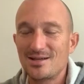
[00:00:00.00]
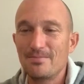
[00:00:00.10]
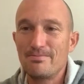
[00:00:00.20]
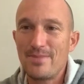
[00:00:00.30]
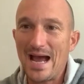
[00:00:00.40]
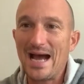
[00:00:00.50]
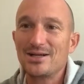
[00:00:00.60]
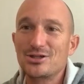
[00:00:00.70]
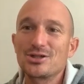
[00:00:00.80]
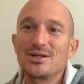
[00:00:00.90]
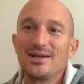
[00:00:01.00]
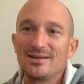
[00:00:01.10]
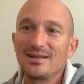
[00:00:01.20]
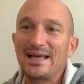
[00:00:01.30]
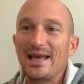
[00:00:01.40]
to match
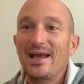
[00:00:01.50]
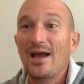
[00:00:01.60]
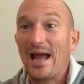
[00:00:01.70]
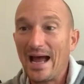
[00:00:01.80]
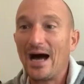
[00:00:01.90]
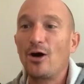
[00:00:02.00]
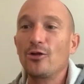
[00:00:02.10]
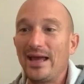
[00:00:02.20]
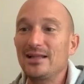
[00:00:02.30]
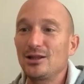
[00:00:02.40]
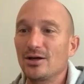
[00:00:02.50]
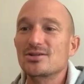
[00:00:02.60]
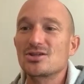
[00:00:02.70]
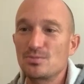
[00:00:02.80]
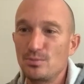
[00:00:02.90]
like how they look
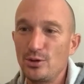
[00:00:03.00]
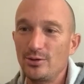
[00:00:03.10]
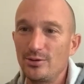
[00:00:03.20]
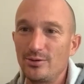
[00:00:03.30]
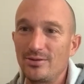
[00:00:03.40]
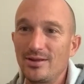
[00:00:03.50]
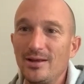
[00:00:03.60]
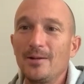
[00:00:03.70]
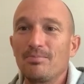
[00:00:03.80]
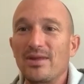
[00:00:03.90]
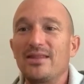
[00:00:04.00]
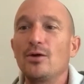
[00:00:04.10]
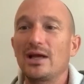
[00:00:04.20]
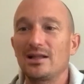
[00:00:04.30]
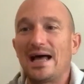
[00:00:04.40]
smooth, and
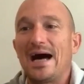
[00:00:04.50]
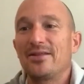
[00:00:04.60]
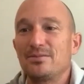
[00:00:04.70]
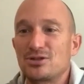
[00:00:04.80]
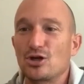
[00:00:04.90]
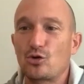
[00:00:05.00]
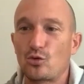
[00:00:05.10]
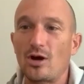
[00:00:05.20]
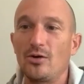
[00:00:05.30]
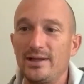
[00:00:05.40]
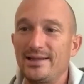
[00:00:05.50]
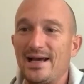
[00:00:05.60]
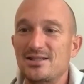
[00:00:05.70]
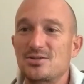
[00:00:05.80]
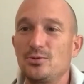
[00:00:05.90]
then we allow them to grow in
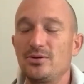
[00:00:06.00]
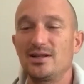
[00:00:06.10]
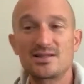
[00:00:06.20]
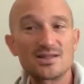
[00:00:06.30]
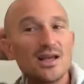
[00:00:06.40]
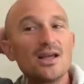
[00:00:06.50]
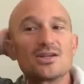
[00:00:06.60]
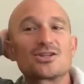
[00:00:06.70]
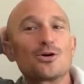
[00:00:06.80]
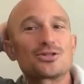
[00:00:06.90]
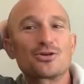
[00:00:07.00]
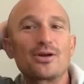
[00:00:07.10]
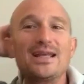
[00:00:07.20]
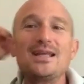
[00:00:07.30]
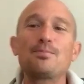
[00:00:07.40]
that smoothness. So is there
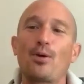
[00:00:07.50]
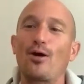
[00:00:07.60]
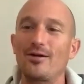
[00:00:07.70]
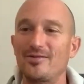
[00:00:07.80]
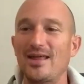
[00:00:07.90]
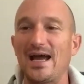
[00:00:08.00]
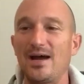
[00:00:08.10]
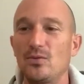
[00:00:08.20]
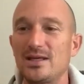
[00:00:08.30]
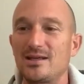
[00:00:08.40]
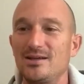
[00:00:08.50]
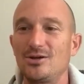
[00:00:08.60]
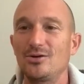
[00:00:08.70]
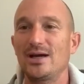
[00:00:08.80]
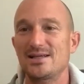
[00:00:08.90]
any part of that we can
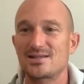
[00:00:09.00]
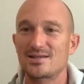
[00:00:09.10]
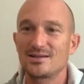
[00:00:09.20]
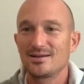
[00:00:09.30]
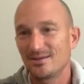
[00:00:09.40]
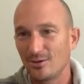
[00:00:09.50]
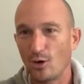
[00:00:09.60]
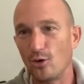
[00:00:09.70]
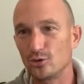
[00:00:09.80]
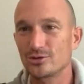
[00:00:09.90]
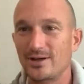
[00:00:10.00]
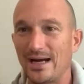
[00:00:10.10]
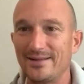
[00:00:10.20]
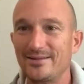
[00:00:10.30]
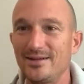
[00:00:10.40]
do as older
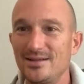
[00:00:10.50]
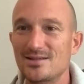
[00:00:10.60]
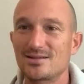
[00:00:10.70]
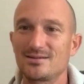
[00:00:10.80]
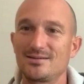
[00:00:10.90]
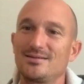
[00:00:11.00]
athletes?